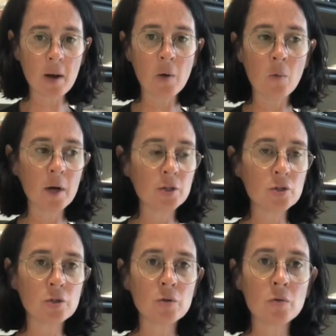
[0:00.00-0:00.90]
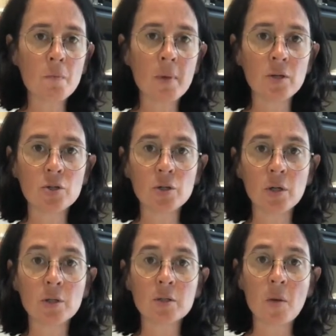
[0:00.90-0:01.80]
I want to
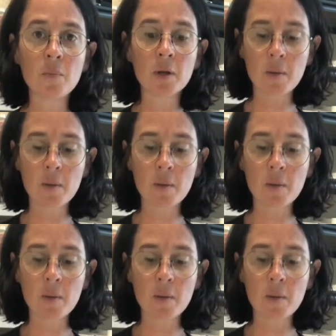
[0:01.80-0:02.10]
mention something